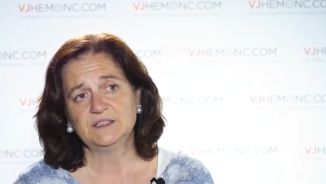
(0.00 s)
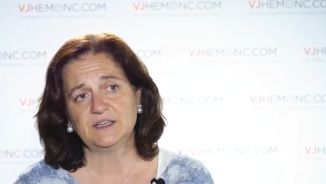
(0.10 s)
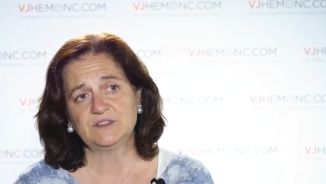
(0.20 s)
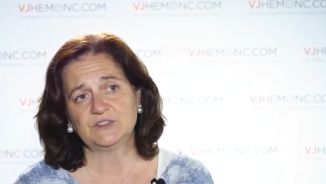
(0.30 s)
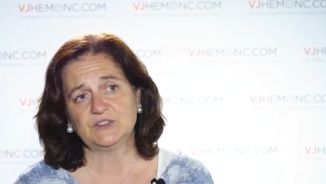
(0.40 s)

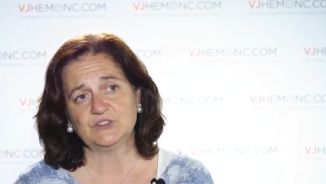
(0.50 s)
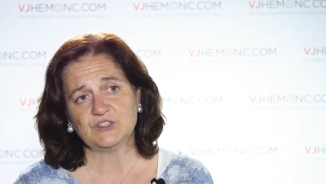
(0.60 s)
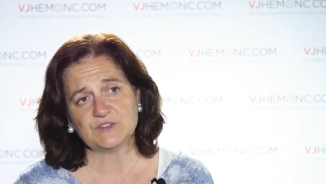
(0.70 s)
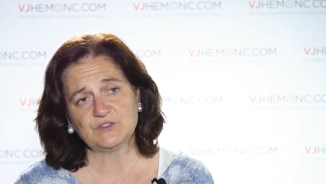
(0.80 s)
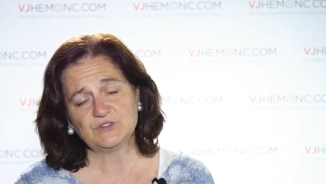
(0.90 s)
that
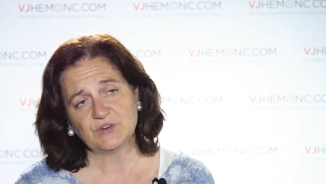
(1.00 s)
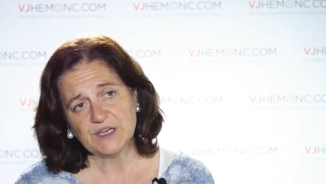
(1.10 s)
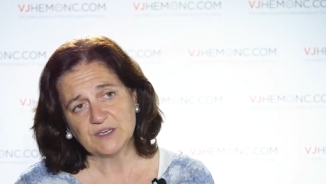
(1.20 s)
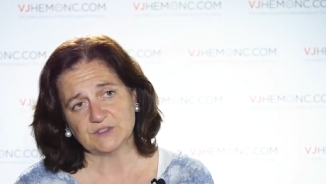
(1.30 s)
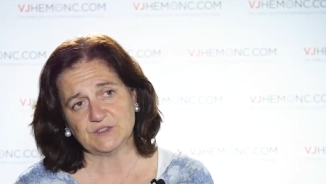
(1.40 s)
just
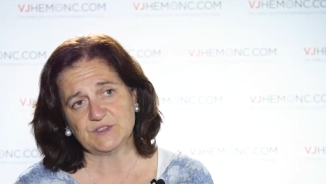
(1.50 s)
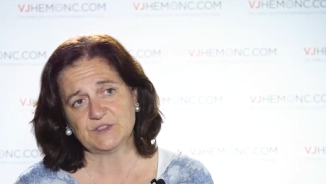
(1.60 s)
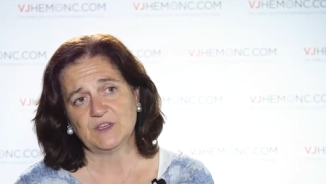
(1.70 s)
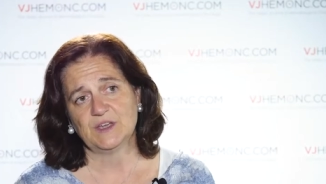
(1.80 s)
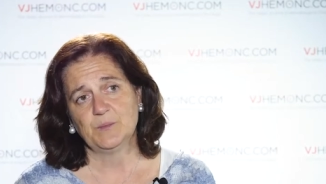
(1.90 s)

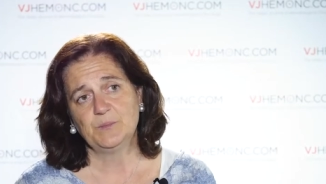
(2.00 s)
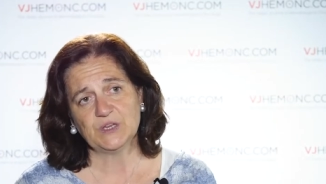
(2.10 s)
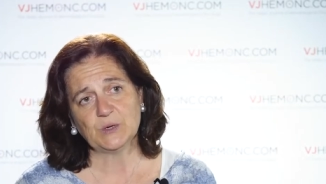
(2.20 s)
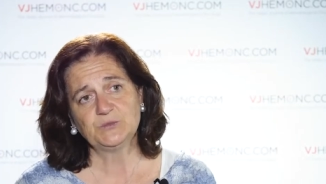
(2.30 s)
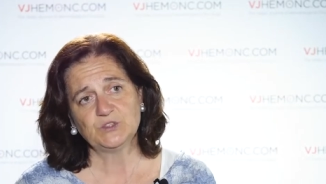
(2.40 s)
triggers
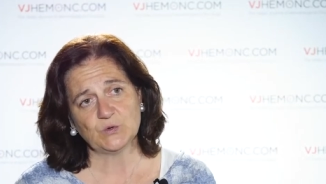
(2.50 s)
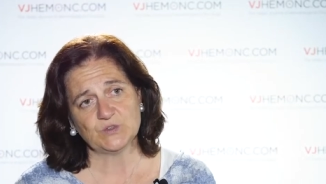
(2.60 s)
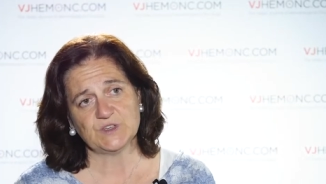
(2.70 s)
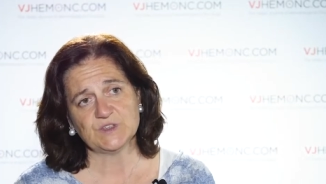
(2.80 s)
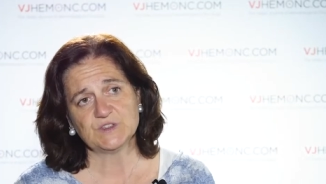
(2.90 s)

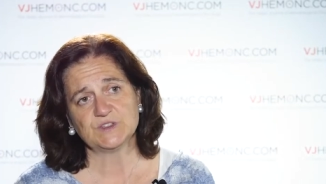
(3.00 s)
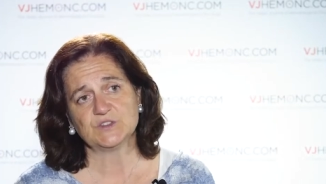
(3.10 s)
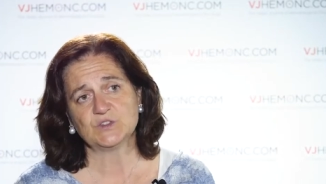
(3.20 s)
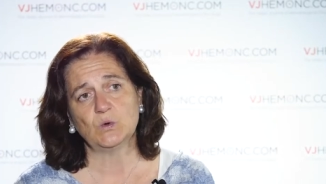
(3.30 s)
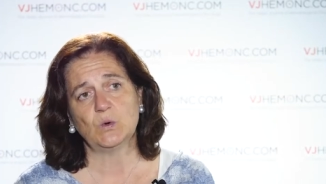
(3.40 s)
pyroptosis,
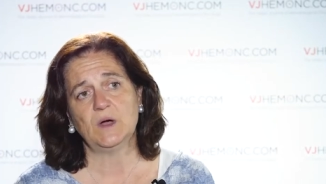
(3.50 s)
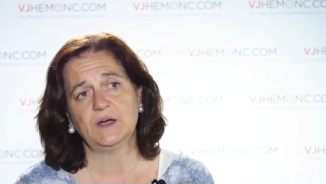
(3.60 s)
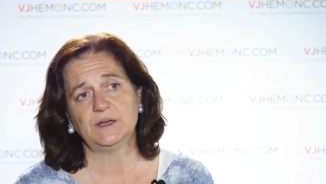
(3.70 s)
so